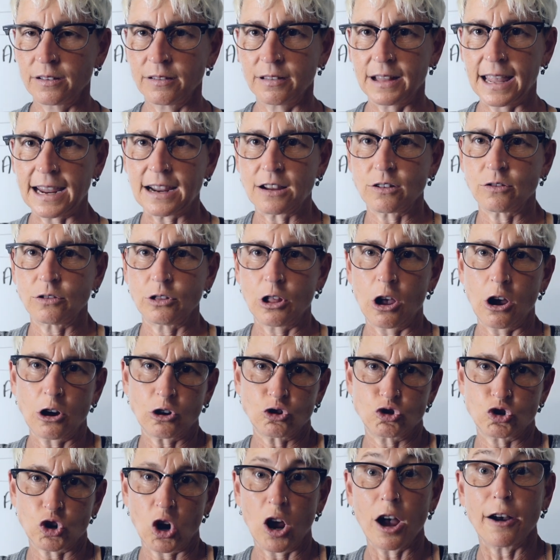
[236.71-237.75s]
like
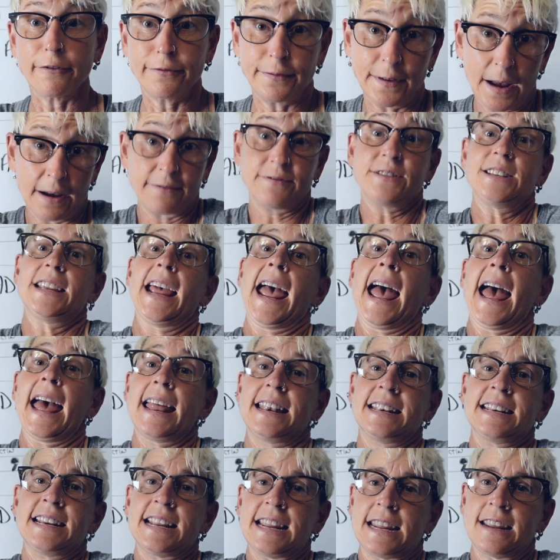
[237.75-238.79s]
lockjaw, of, of
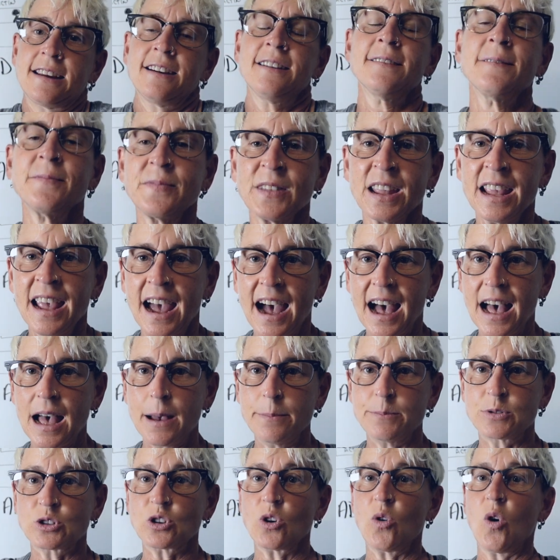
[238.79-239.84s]
tetany.
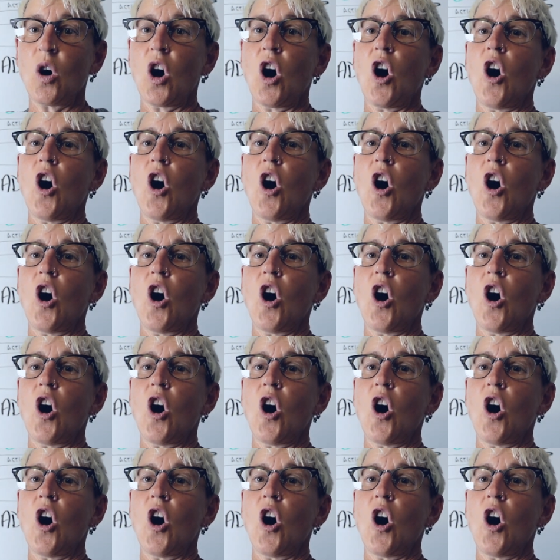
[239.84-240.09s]
Um, so